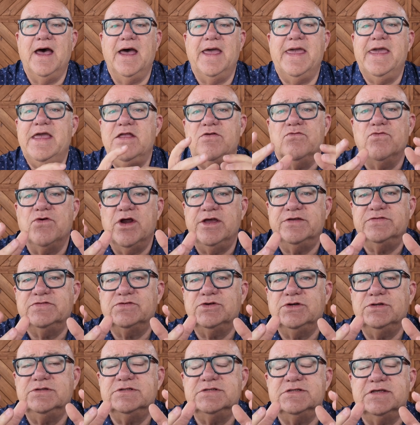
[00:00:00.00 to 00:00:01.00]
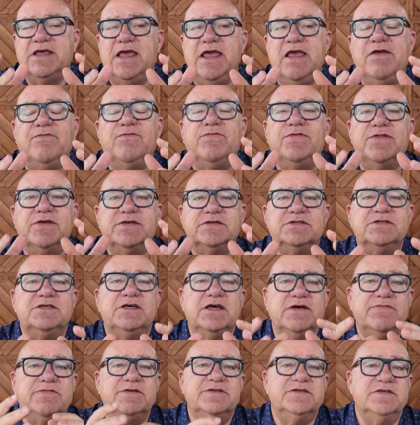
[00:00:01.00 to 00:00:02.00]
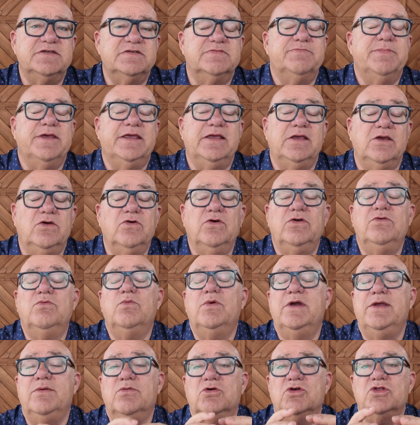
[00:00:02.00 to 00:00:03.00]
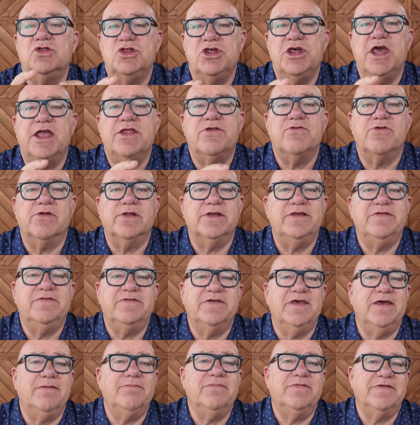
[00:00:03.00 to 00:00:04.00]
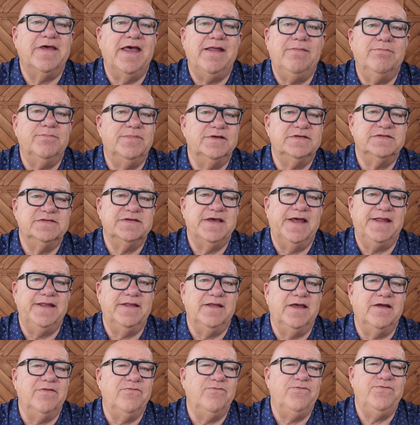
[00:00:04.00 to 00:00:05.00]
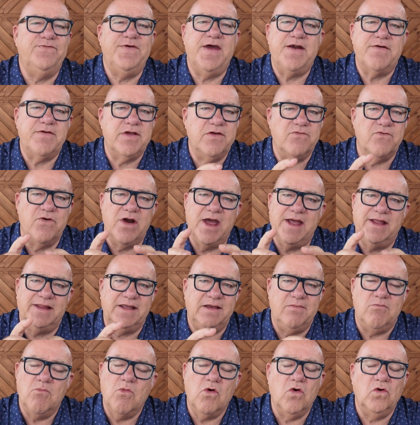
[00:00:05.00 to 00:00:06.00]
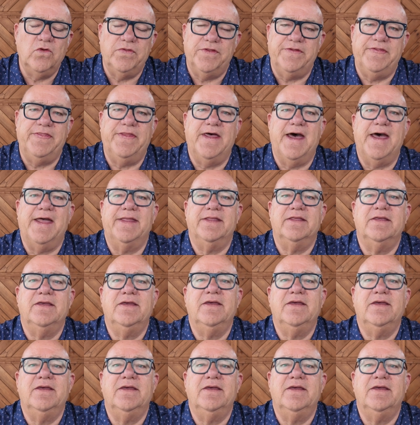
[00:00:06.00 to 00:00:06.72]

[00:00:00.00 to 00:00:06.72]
In restaurants, if the service has been good, we will generally tip 10%, and very rarely more than that.